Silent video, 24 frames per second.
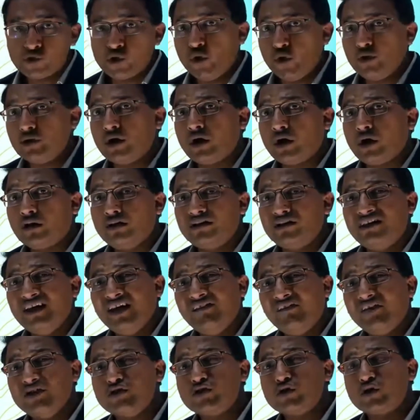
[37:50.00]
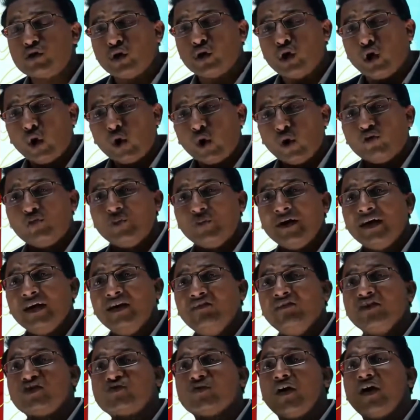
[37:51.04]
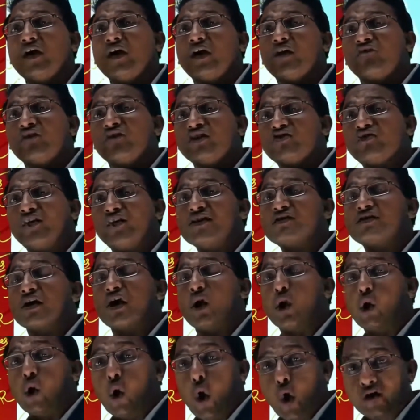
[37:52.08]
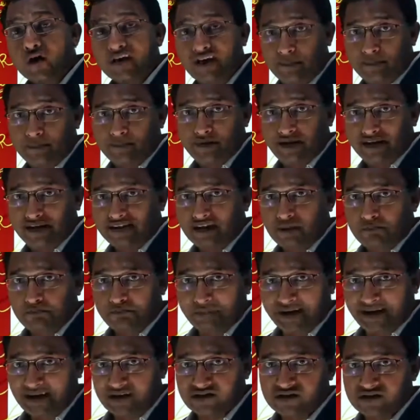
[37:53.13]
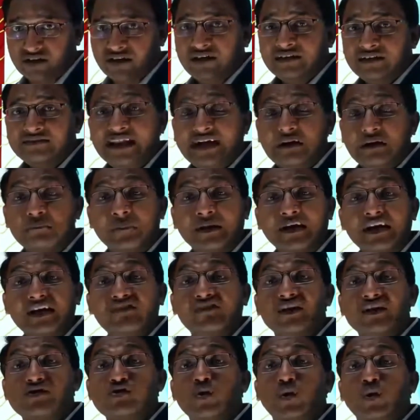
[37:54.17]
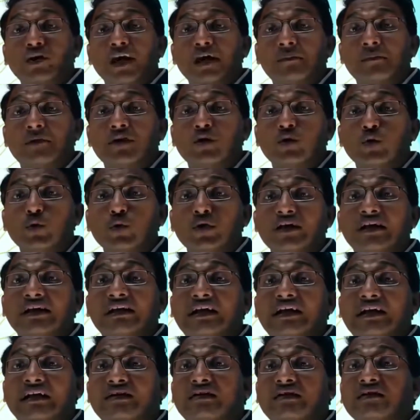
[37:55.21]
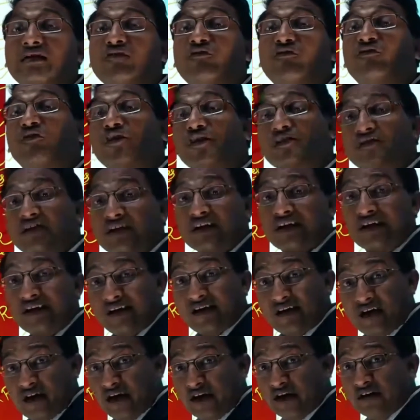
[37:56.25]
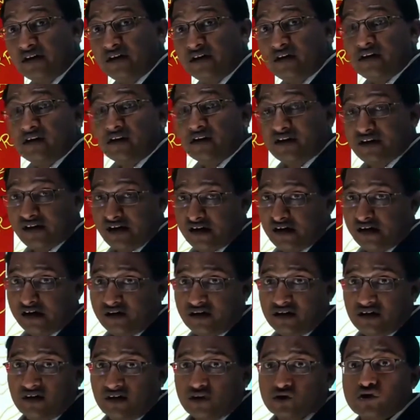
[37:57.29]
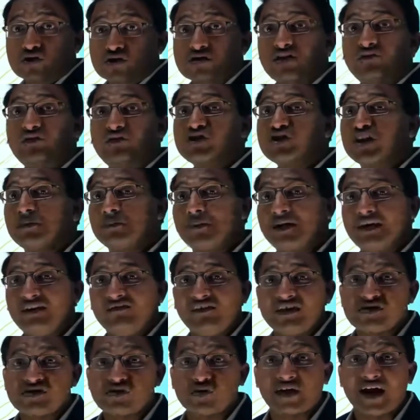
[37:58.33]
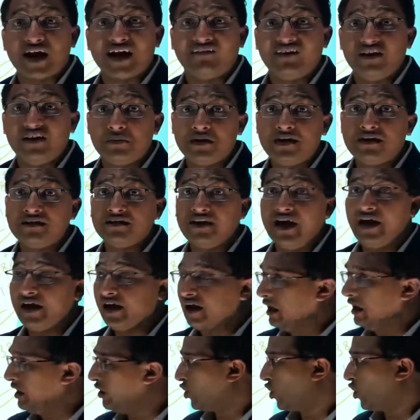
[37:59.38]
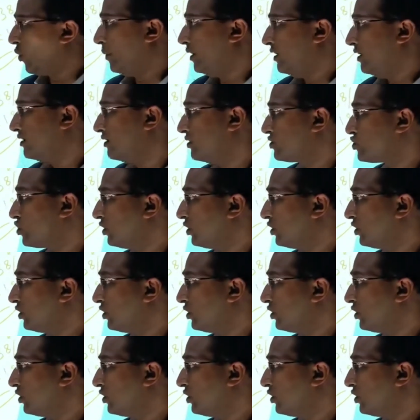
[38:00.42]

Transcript: So there was a lot of money which was locked up in the banks. That money was not able to create the further credit. So sufficient money was not available in the economy.